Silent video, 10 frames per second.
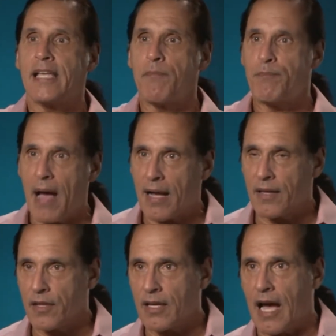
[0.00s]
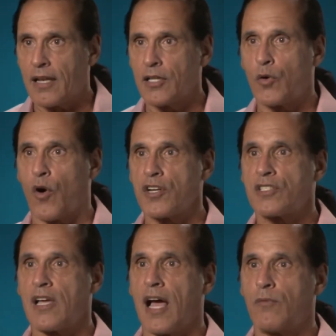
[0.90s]
and get back on the godly
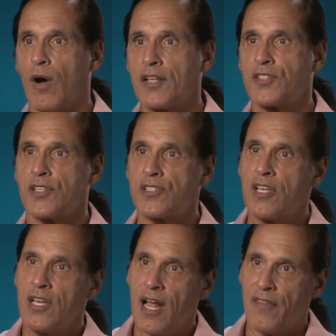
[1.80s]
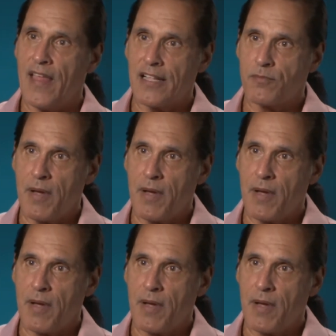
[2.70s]
course God wants us, and that's